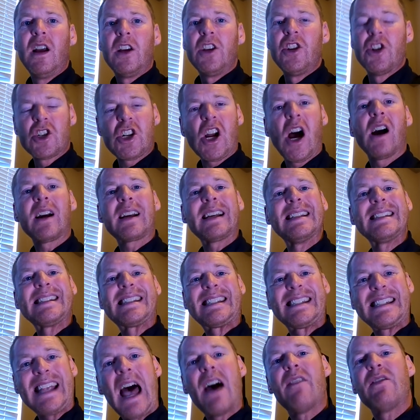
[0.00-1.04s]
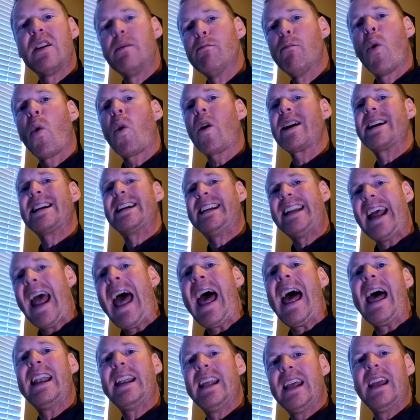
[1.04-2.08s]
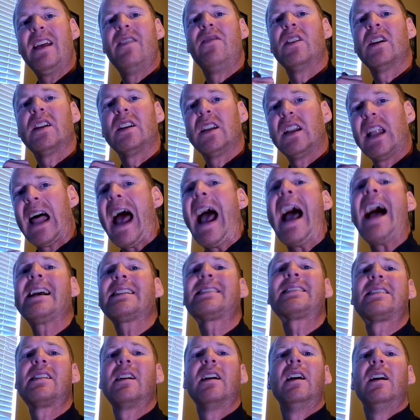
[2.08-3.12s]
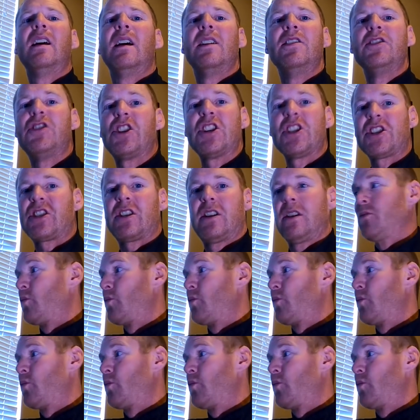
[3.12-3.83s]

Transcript: You're talking seven more dead in the last, just